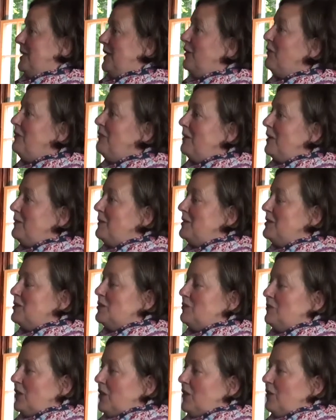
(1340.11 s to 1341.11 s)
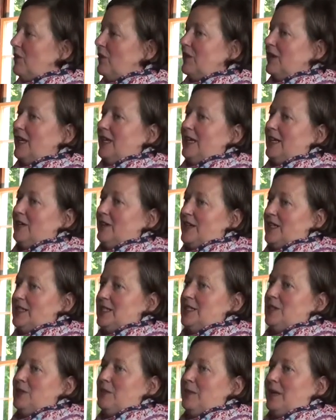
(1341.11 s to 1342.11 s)
dairy farmers grow organic
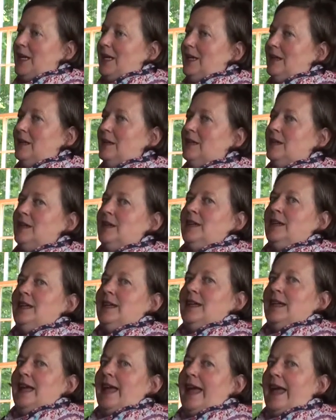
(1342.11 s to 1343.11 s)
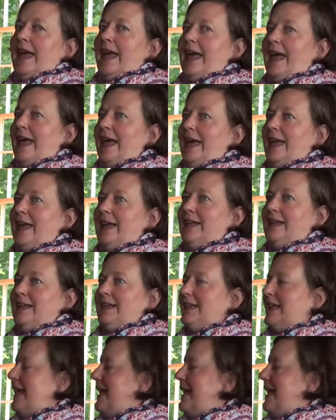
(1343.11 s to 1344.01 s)
grains here in Maine. And in